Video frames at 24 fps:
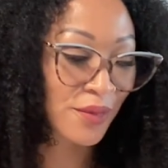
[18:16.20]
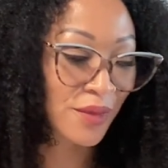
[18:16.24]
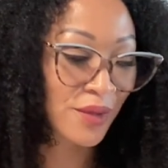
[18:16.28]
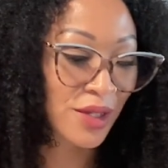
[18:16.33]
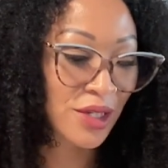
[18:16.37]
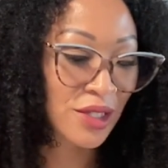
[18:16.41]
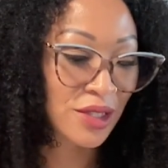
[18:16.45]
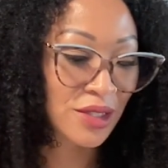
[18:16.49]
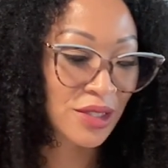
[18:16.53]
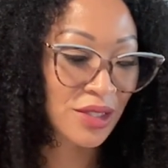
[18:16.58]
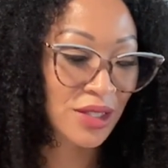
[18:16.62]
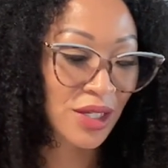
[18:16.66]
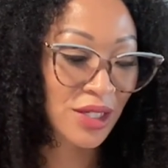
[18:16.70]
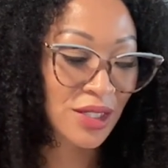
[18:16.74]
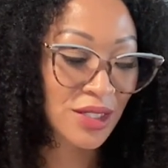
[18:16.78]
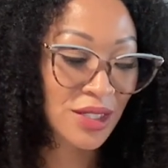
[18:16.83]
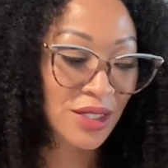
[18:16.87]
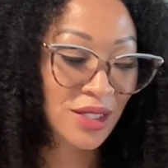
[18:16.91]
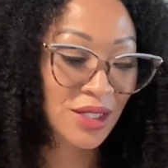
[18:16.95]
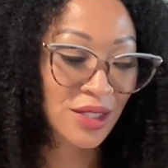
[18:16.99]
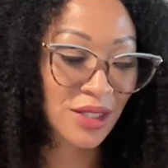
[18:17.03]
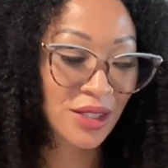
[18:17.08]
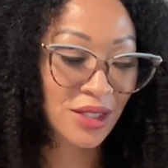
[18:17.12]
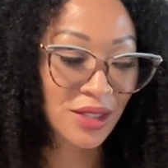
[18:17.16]
They
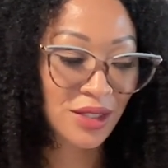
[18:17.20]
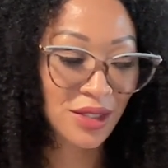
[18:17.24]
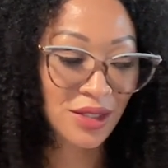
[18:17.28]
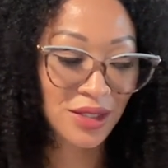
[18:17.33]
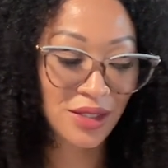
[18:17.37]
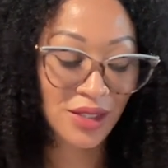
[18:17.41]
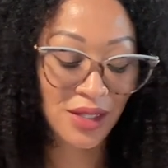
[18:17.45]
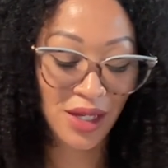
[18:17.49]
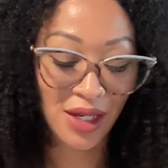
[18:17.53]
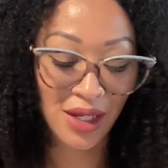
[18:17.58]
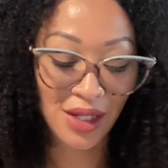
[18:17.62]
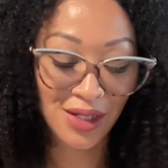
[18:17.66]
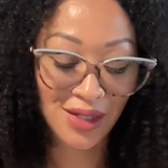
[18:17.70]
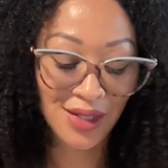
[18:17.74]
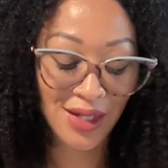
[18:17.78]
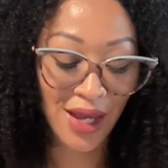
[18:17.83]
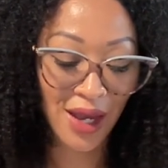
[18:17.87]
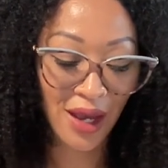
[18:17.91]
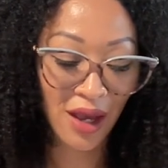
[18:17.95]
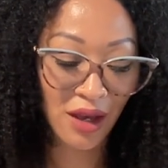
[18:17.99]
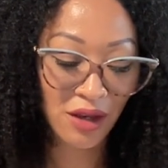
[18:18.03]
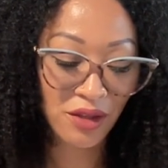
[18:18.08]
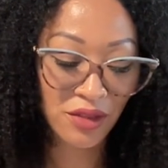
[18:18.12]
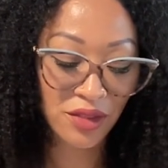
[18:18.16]
did. And
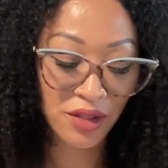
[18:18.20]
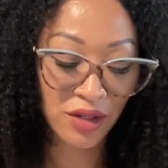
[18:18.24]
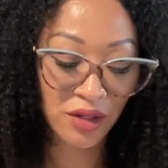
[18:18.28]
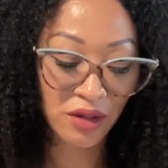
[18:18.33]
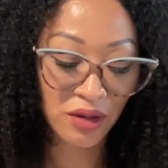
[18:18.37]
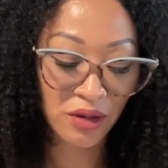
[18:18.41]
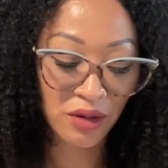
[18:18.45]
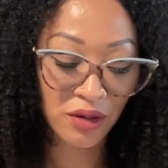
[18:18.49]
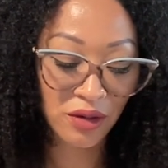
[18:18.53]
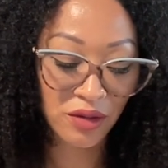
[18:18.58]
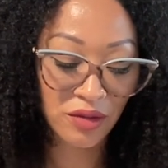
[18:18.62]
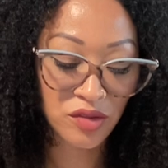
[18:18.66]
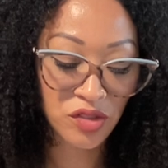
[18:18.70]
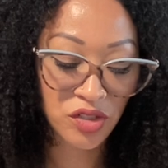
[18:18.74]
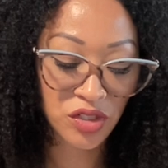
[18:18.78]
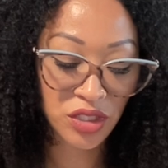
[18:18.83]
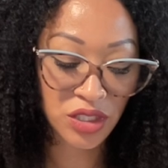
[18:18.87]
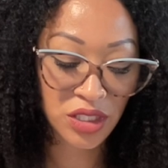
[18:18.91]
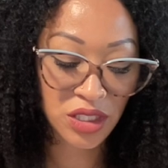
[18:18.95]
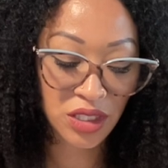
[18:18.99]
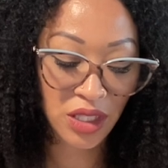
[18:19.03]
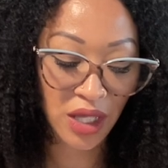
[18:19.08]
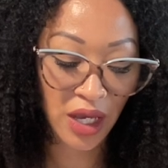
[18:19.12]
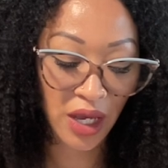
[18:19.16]
now they're
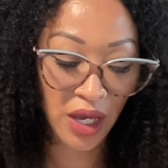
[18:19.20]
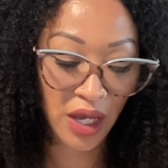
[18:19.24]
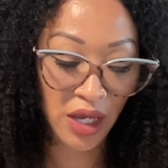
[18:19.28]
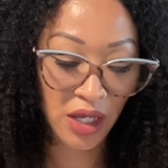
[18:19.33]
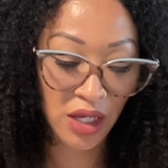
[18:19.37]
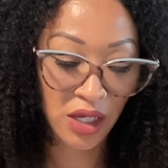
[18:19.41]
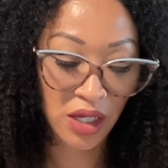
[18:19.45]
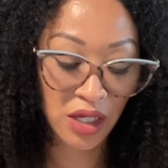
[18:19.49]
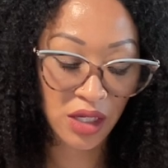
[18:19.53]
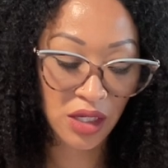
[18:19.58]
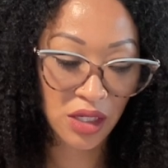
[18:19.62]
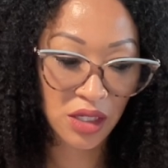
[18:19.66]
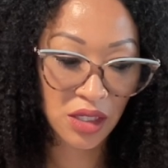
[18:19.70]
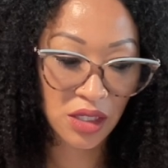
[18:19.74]
just like,